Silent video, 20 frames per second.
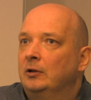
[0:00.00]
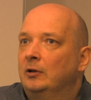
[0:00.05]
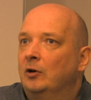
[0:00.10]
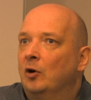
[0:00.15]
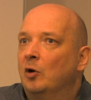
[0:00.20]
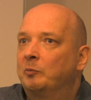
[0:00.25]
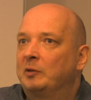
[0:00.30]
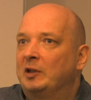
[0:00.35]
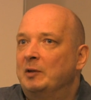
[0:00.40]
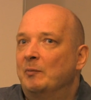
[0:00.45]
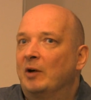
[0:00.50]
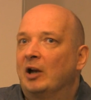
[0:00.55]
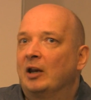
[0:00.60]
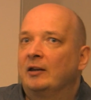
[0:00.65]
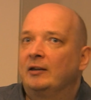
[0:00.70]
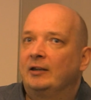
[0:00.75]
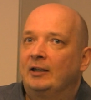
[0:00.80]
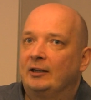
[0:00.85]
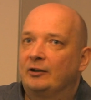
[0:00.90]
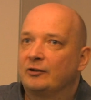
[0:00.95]
optimal
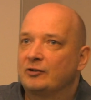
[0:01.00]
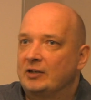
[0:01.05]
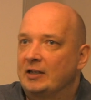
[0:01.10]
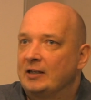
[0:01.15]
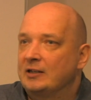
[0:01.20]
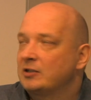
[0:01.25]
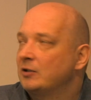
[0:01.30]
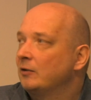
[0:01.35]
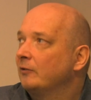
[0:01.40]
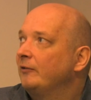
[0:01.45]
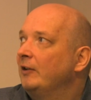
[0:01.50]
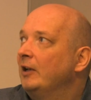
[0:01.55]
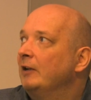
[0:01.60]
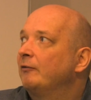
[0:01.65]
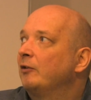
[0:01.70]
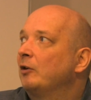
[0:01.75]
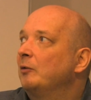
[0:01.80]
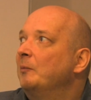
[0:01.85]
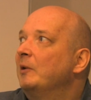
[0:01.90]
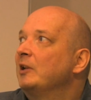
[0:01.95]
in the sense of
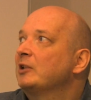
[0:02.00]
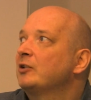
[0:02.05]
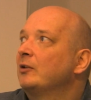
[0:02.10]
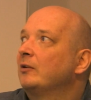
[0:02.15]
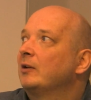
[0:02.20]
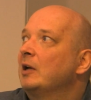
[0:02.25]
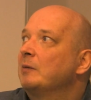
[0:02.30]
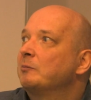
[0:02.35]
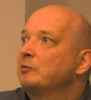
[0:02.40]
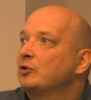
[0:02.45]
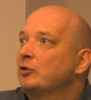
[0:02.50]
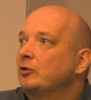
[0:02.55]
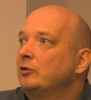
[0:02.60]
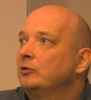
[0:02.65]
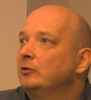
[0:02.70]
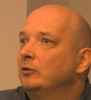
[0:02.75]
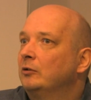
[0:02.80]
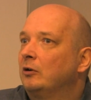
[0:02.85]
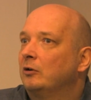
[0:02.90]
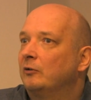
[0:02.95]
information capture
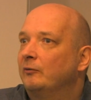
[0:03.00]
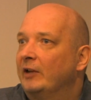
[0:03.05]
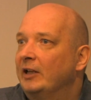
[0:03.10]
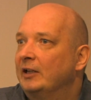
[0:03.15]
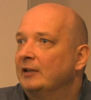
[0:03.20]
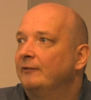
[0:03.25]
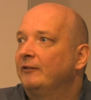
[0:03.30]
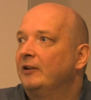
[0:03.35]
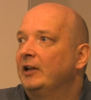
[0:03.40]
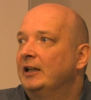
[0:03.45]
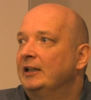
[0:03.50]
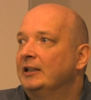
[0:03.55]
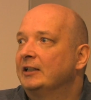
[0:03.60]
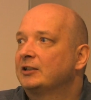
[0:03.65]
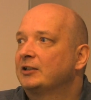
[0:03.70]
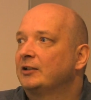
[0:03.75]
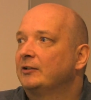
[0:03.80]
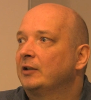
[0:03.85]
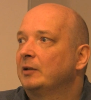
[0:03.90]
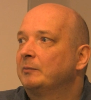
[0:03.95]
or
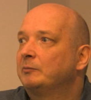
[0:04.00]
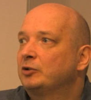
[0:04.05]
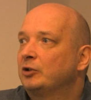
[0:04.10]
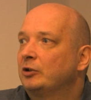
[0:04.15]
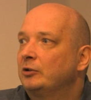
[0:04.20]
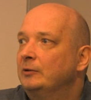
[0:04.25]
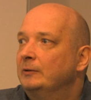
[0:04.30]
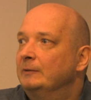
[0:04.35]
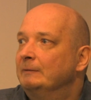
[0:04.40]
variation capture.